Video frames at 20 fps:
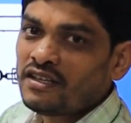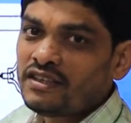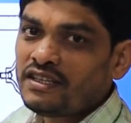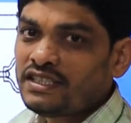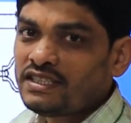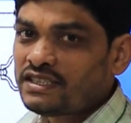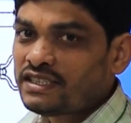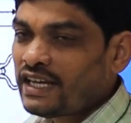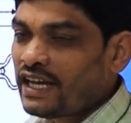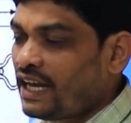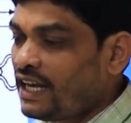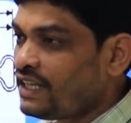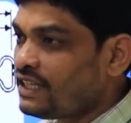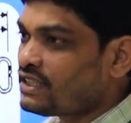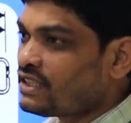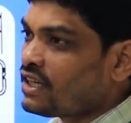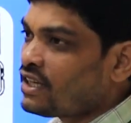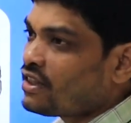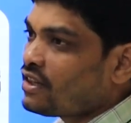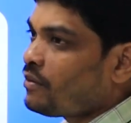These
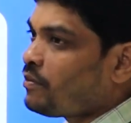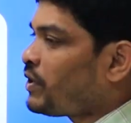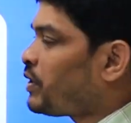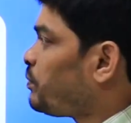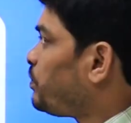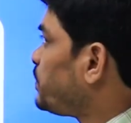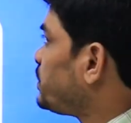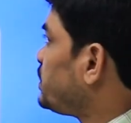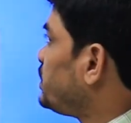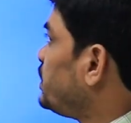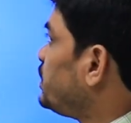tallies are the purpose